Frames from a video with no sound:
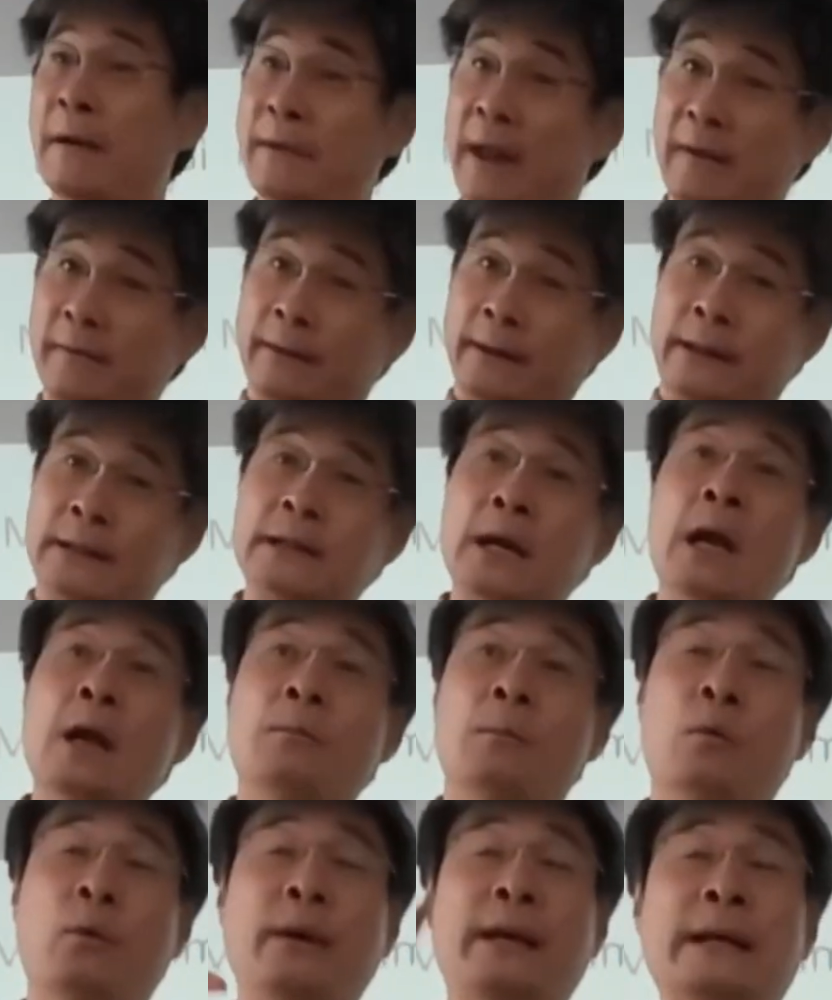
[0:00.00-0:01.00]
okay, we don't have
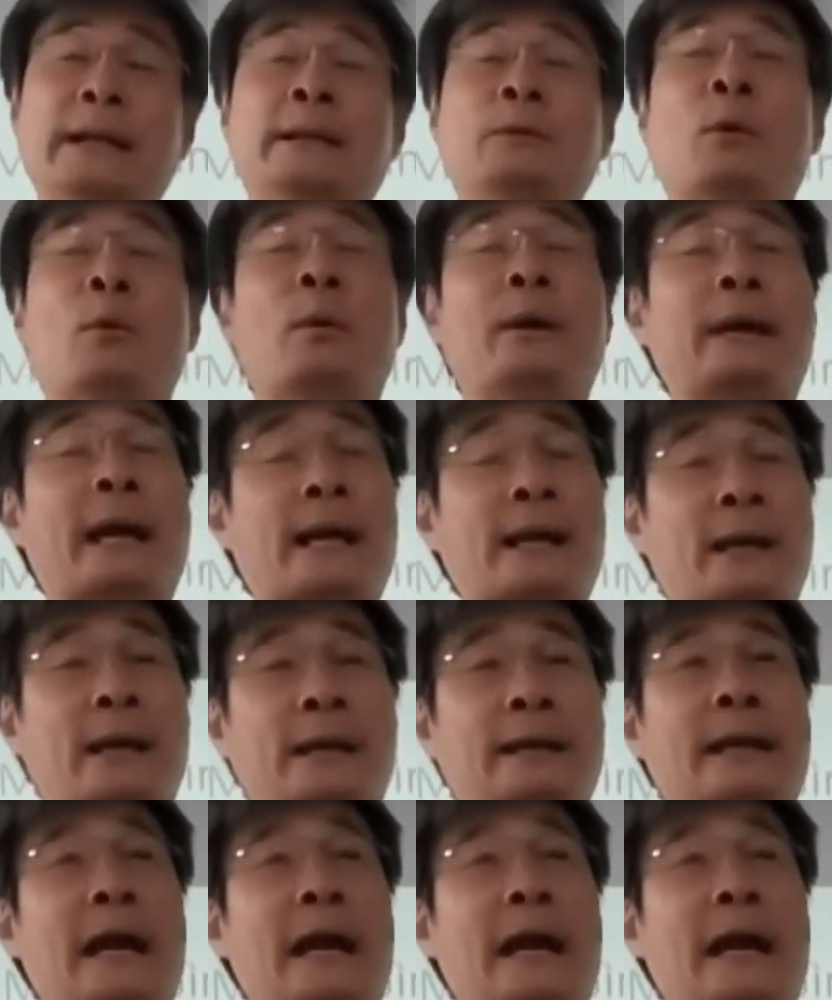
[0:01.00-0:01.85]
evidence, but what we